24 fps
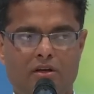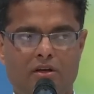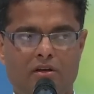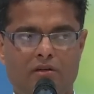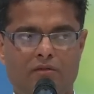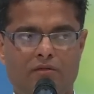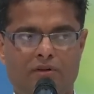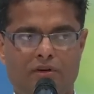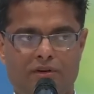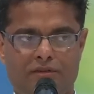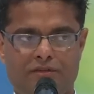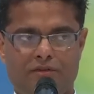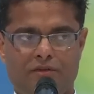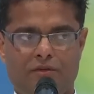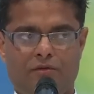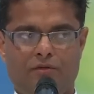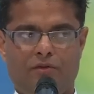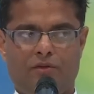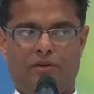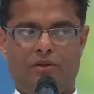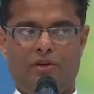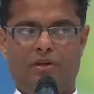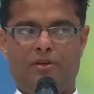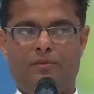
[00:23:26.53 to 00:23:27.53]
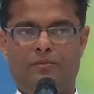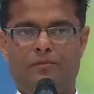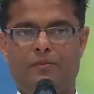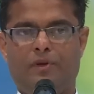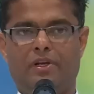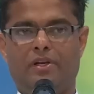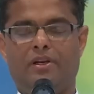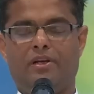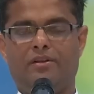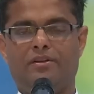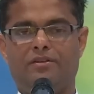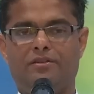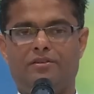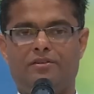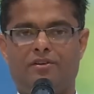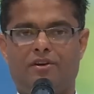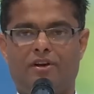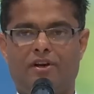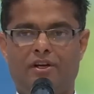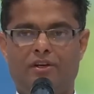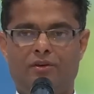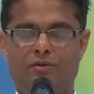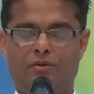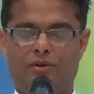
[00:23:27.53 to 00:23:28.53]
First of all, let us
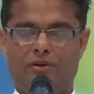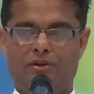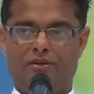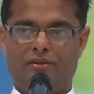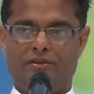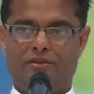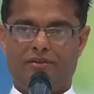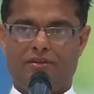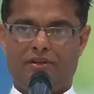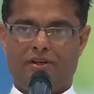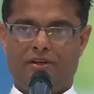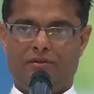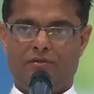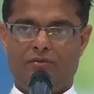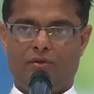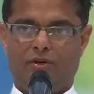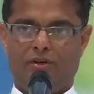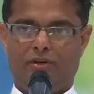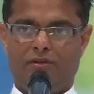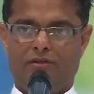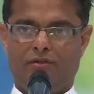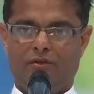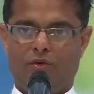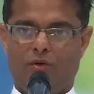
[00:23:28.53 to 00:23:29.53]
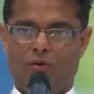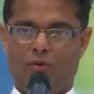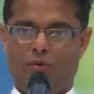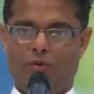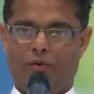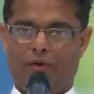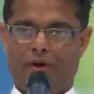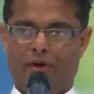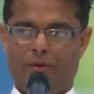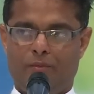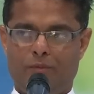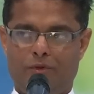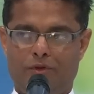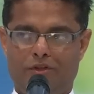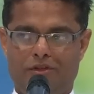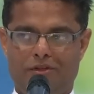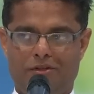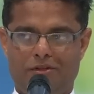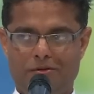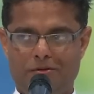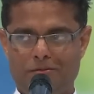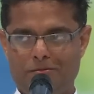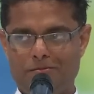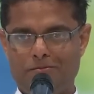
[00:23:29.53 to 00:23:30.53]
try to understand what is
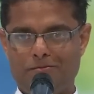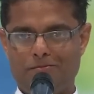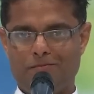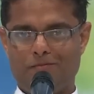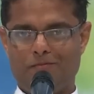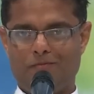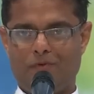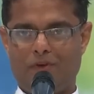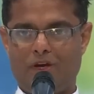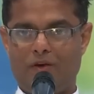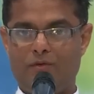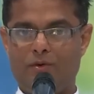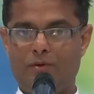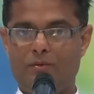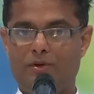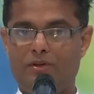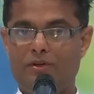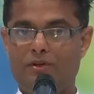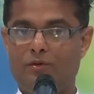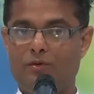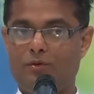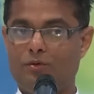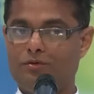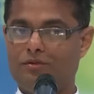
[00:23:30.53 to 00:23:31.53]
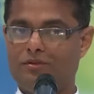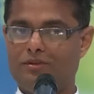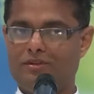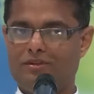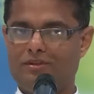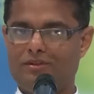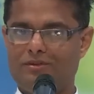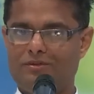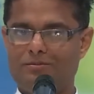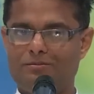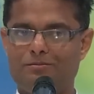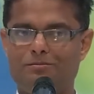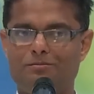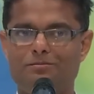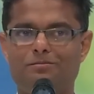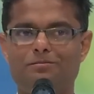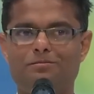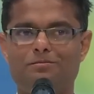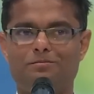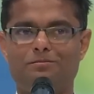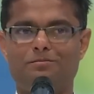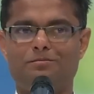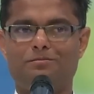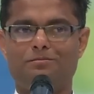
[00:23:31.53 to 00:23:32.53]
OMG. Everybody knows it.
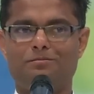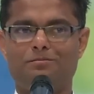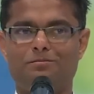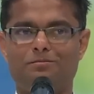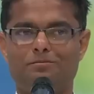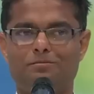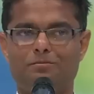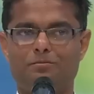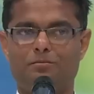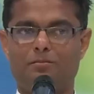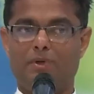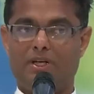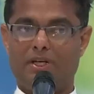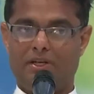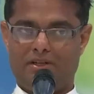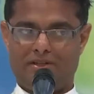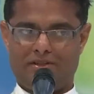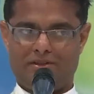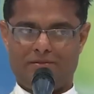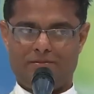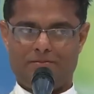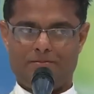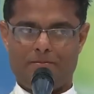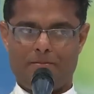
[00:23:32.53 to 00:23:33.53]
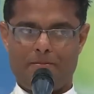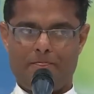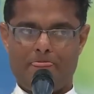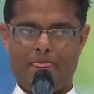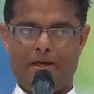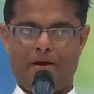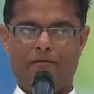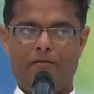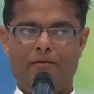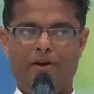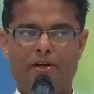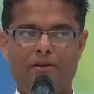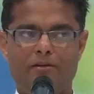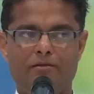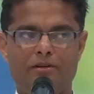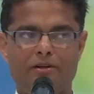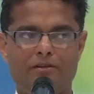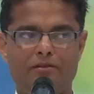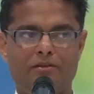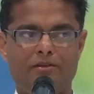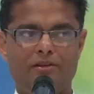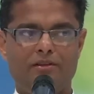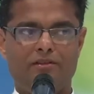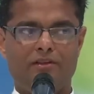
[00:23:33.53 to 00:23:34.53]
But
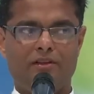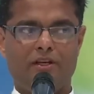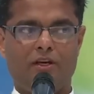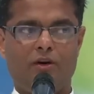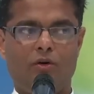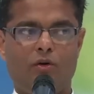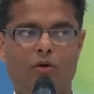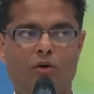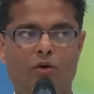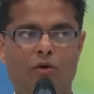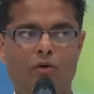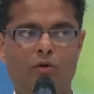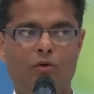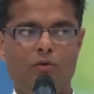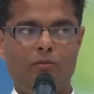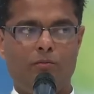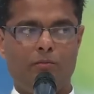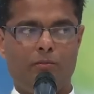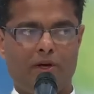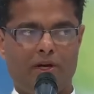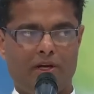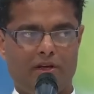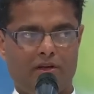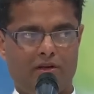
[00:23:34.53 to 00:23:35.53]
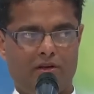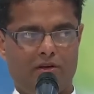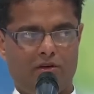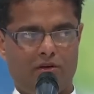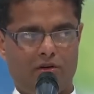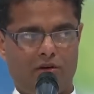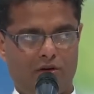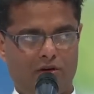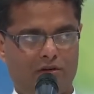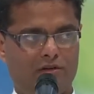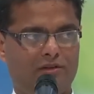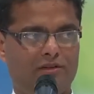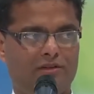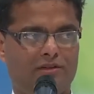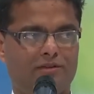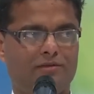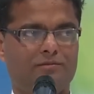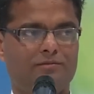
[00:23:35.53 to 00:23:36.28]
whenever we say, oh my God,